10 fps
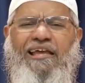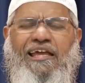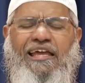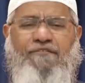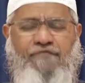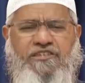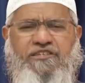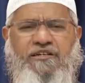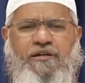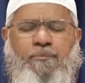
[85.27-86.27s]
in which
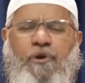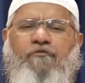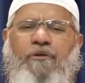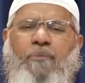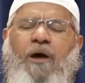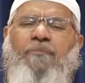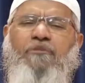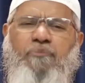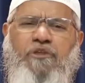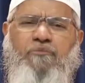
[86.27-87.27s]
Prophet Muhammad,
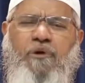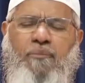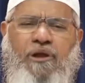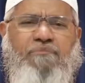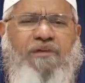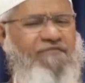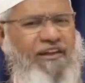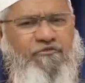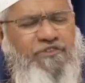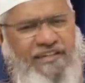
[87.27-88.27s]
peace be upon him, gave life
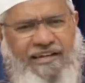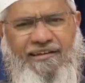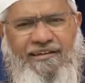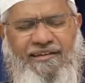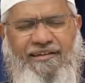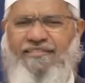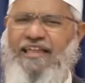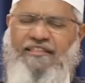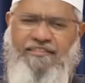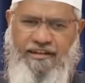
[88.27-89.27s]
to the dead. They
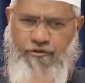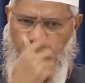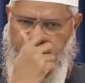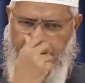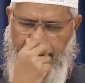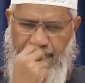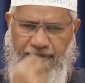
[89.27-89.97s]
ask the next question.